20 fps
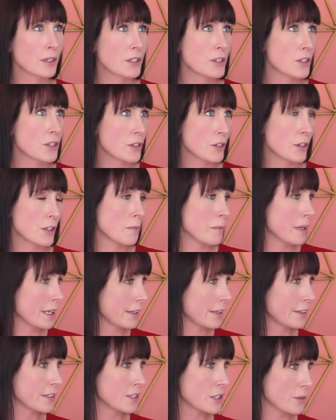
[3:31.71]
once you know the
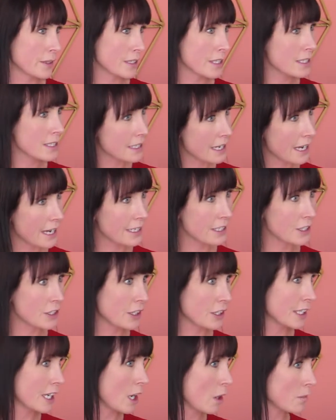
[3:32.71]
parents, you understand
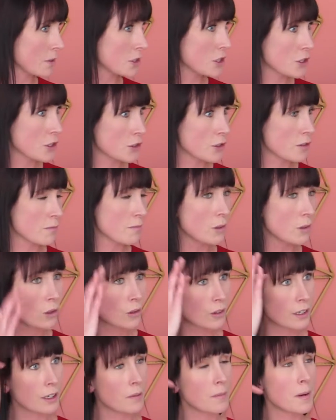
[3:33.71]
and you can help the children more.